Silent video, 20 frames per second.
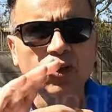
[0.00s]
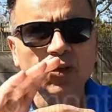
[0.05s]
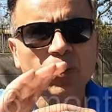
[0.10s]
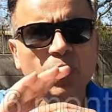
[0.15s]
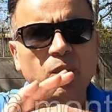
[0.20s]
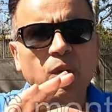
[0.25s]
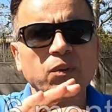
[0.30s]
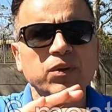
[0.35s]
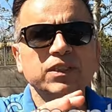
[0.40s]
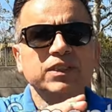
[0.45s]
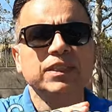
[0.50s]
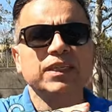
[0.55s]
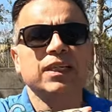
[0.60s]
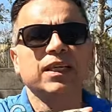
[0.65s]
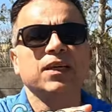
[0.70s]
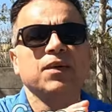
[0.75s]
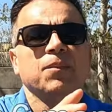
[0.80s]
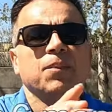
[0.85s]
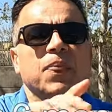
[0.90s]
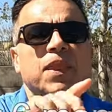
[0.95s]
go with what was
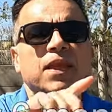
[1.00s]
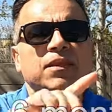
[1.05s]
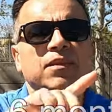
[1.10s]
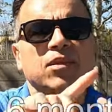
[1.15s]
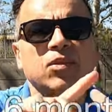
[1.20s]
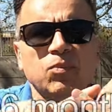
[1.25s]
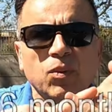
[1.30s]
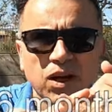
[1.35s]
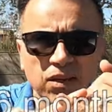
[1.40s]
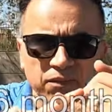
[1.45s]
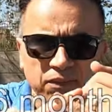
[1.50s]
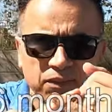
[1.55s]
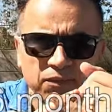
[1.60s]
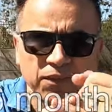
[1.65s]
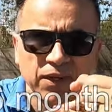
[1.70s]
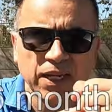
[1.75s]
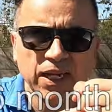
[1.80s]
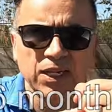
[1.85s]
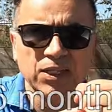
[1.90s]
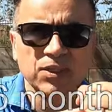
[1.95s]
needed. The smog
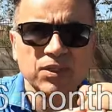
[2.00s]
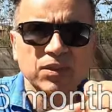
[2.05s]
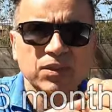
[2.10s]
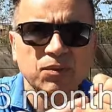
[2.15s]
verification,